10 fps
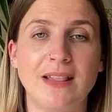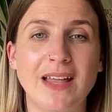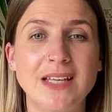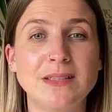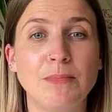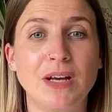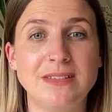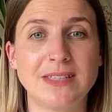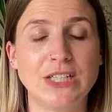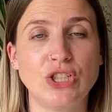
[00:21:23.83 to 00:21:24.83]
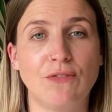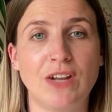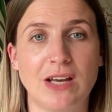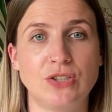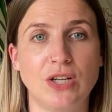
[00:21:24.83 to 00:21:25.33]
And that is a mindset shift
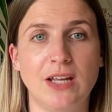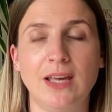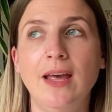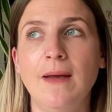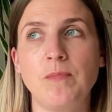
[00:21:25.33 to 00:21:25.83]
actually